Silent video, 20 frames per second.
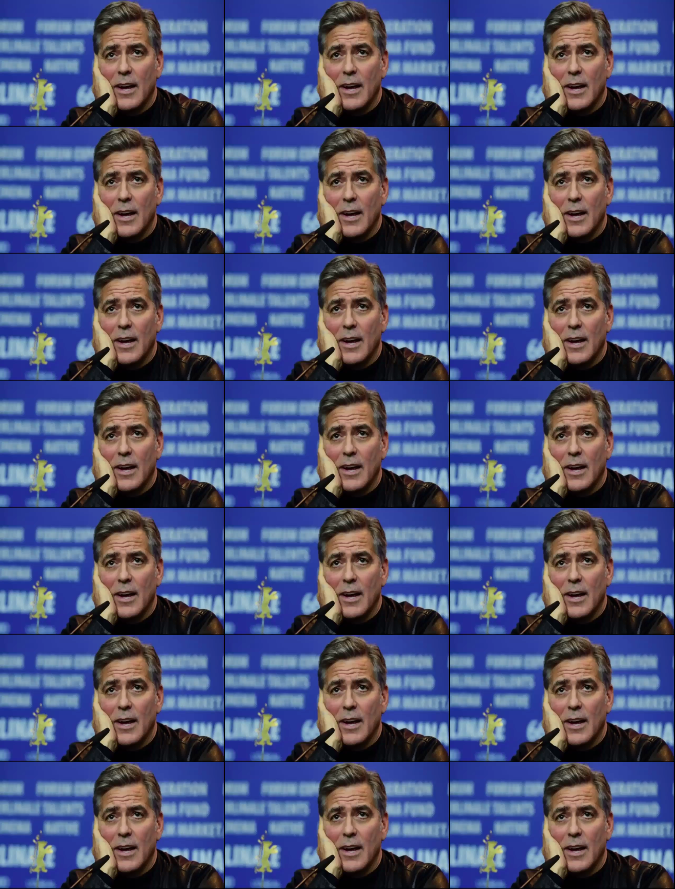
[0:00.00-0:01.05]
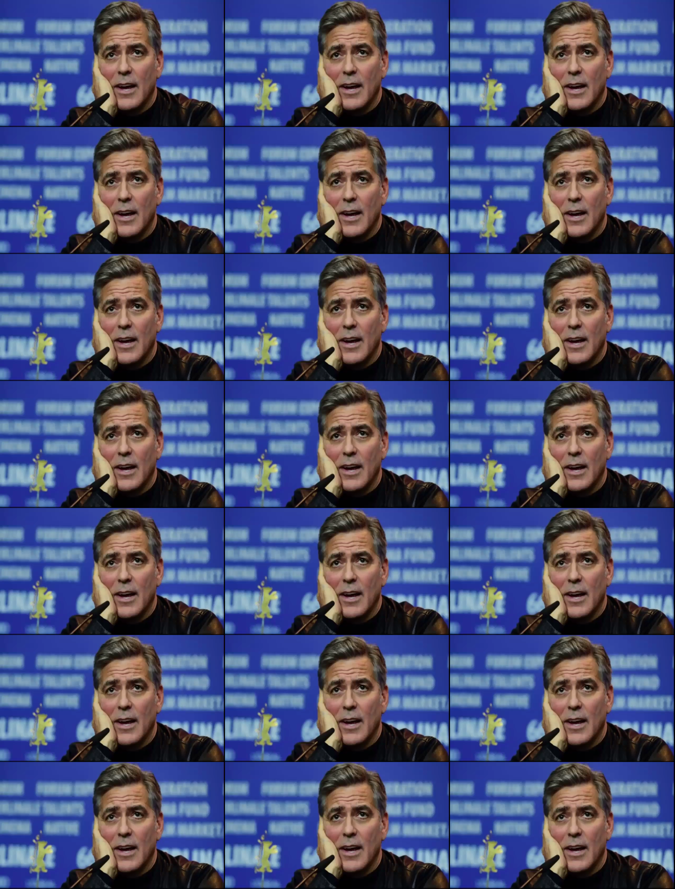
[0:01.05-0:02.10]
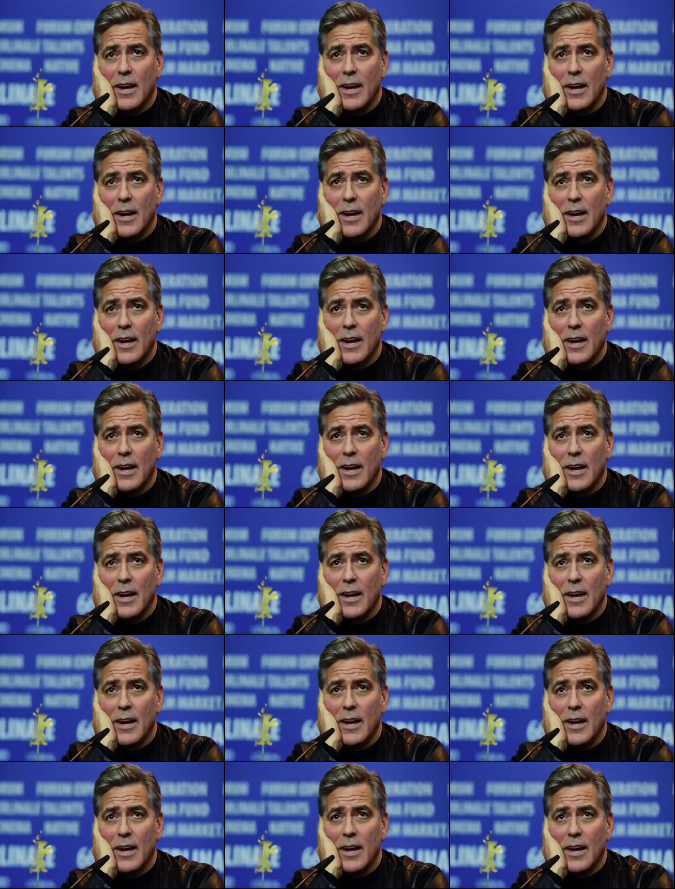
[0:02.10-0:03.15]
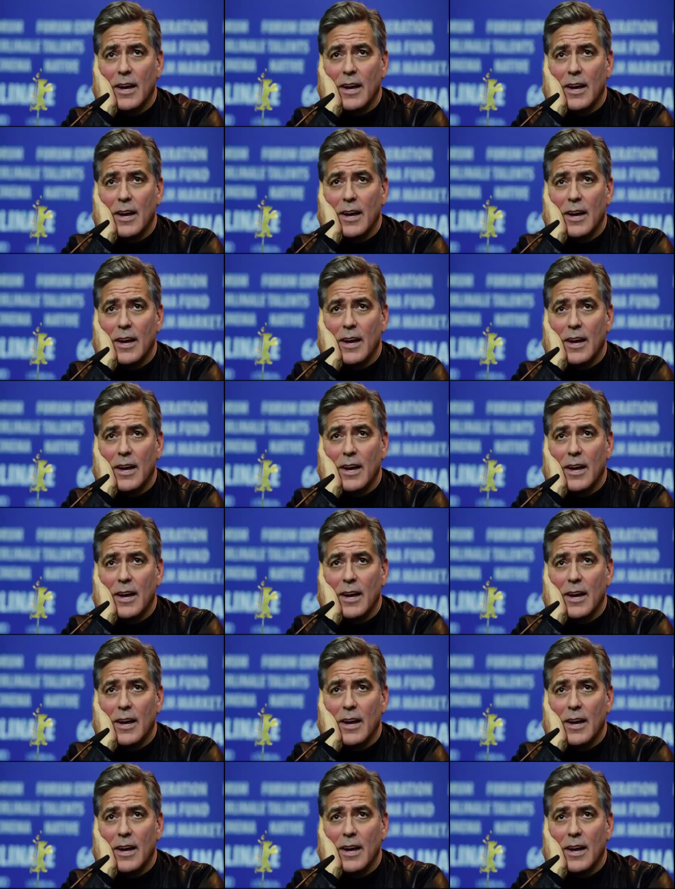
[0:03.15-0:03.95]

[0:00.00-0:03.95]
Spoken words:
(no lip movement)